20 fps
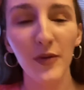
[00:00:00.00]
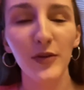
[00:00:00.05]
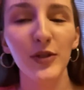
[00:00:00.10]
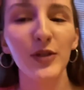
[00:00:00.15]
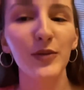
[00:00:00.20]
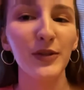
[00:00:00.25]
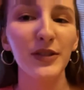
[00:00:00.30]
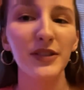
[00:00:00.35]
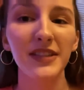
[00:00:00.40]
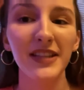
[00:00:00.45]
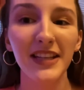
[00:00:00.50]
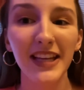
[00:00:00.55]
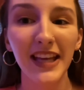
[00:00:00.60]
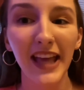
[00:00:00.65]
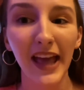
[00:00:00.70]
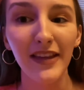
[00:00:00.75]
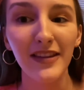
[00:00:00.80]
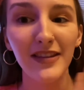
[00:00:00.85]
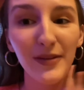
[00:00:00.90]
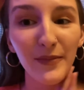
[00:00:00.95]
So we're just gonna
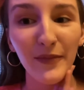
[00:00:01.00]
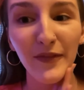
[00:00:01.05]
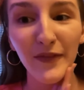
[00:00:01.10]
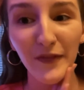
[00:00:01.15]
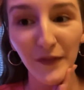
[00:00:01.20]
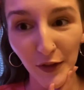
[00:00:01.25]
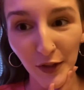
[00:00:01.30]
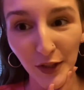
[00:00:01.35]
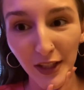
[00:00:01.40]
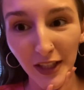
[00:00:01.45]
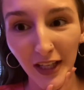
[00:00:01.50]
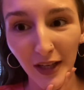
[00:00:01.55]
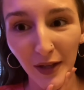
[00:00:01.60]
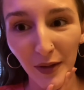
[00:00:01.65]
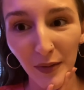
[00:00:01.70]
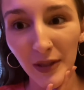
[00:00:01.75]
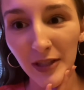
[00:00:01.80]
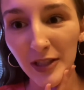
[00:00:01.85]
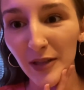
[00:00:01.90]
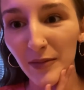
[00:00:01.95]
get some food now,
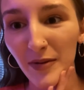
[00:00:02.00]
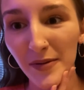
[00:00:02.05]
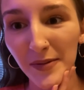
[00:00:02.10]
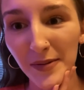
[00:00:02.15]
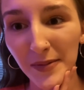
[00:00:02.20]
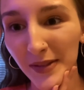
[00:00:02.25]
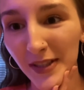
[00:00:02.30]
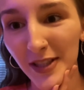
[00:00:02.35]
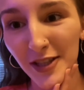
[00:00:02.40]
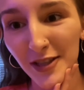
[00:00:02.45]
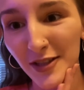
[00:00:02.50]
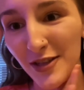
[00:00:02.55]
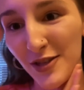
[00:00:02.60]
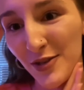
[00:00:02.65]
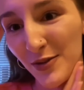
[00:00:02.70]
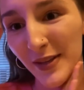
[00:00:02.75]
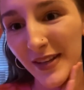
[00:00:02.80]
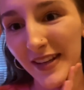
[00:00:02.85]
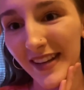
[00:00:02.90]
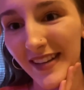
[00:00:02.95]
which I'll probably just
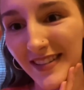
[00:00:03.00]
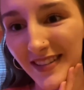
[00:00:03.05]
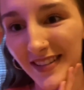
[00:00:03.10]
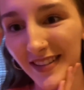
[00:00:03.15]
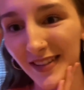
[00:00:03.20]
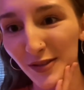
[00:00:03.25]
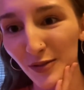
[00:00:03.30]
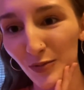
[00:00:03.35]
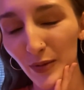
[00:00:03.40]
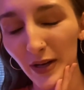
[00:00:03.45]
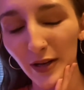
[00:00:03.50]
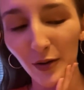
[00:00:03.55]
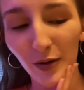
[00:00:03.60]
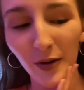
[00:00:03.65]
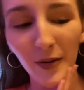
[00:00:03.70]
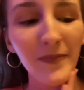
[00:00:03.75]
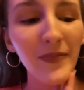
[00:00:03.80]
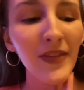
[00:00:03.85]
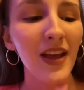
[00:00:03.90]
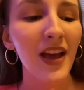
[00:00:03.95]
show you guys, because why
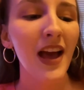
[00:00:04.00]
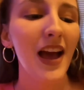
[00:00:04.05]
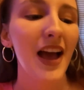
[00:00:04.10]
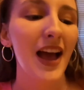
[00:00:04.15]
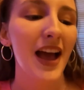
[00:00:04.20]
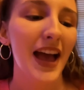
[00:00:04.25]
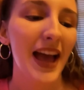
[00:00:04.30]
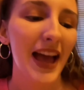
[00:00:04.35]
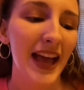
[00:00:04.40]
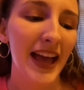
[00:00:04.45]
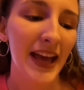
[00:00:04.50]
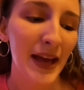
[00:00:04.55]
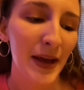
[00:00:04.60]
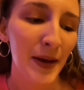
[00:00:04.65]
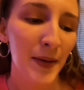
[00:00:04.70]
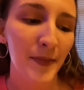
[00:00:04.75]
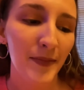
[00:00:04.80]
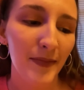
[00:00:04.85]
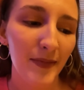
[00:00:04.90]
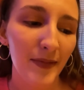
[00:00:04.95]
not?
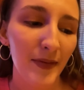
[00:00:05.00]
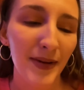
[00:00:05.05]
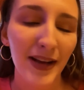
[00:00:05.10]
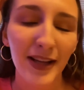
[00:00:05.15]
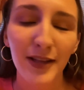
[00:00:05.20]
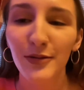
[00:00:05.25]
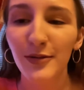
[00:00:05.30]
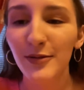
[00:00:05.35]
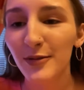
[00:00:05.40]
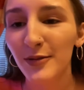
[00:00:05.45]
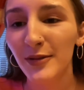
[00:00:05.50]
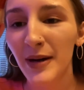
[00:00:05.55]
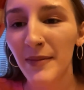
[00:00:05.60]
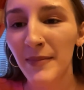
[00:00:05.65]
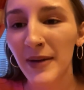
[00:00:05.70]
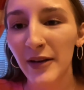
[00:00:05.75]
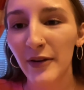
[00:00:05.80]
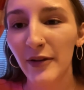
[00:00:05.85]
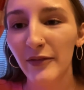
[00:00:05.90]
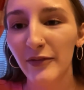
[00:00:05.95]
I don't know. I
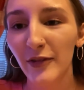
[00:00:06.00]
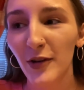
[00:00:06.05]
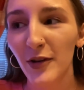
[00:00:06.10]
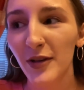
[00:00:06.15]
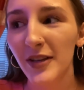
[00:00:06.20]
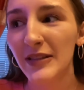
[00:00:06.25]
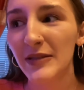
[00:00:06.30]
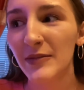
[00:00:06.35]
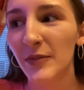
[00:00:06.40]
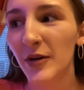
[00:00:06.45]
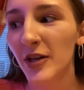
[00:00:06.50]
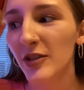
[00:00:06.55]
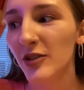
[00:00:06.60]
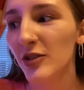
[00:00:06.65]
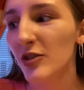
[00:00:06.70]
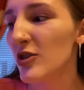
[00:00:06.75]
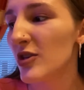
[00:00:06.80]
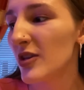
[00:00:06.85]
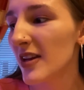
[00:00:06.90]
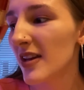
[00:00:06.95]
might not vlog as
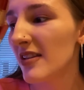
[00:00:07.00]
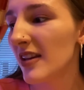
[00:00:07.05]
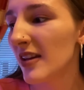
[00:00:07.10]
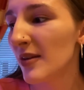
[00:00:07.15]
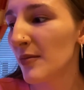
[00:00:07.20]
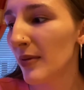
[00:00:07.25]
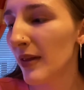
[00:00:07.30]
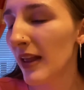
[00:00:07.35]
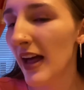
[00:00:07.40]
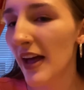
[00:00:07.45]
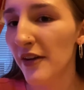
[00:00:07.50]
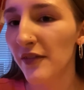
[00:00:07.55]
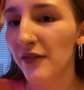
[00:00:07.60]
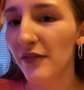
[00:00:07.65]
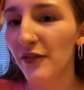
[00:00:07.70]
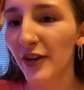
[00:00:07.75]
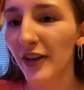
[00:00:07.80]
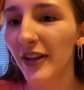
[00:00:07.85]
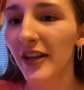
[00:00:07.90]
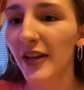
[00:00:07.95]
much as I'd planned
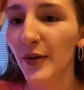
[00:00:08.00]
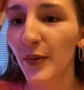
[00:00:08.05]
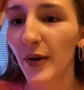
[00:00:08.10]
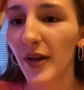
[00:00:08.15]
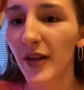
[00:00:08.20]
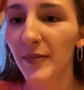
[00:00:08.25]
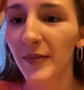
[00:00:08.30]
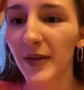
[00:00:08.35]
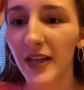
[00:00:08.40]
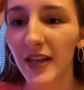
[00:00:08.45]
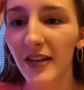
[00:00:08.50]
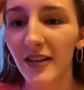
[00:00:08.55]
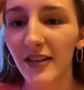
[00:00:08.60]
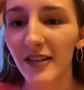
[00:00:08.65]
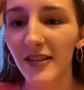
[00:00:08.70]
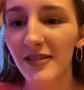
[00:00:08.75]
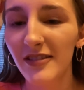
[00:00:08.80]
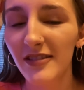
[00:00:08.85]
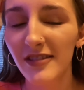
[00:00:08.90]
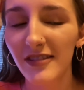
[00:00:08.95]
for like while I'm
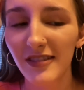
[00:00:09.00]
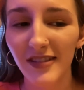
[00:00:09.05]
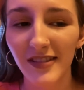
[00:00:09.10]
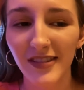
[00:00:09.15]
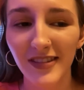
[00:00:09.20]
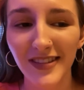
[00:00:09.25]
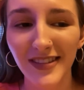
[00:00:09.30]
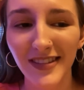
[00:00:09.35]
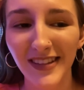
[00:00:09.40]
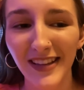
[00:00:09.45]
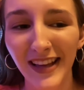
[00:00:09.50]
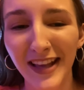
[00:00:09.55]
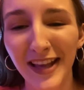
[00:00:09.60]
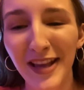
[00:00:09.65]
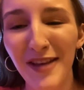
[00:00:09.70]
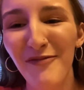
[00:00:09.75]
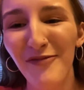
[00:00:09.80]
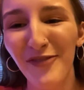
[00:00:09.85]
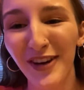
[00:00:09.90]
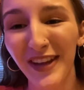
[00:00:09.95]
here, just because I
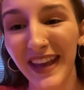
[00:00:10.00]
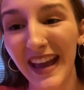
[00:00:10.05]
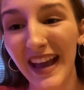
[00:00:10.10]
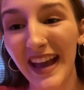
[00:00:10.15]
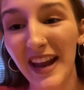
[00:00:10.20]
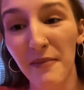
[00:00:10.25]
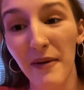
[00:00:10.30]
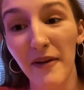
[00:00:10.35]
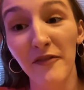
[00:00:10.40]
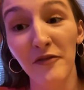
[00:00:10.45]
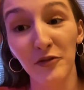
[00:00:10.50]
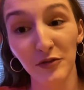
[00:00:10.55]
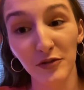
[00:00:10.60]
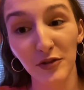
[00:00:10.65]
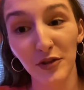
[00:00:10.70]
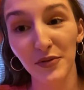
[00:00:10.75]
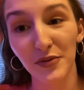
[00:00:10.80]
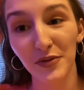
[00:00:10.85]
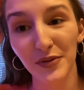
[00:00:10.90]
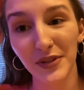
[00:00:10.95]
keep forgetting and my phone's
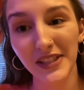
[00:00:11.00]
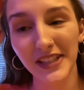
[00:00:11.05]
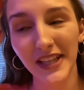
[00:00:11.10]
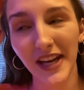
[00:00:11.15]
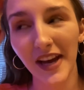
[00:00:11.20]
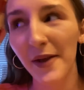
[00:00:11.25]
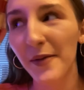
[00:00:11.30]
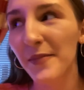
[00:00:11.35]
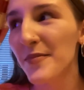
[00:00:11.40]
also gonna die.